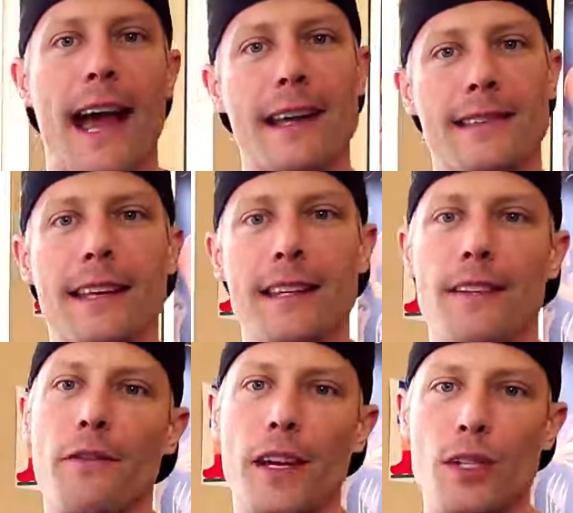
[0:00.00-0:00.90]
as an
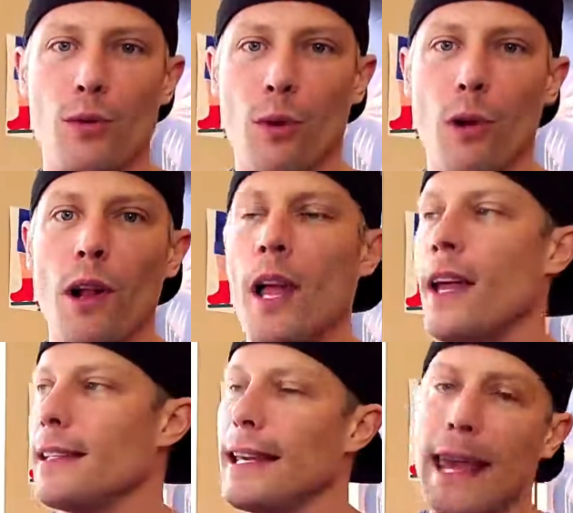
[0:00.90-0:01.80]
individual
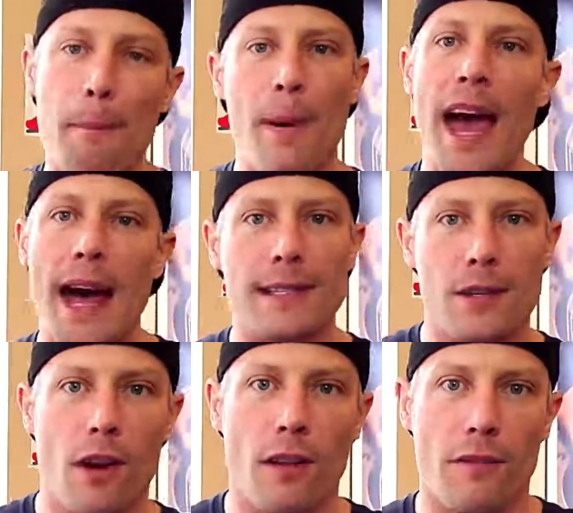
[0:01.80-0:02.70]
to get past
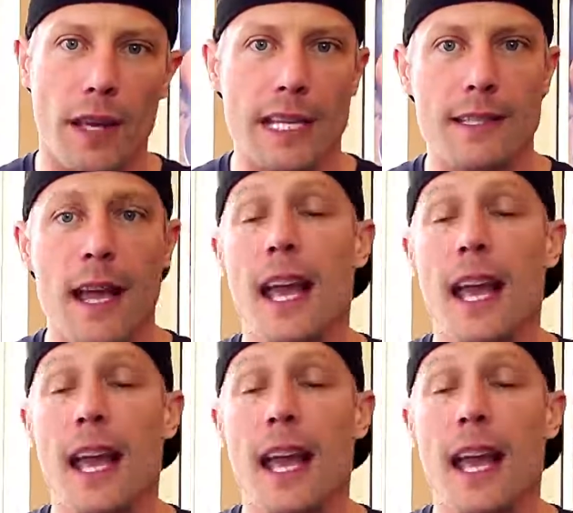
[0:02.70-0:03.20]
all of this.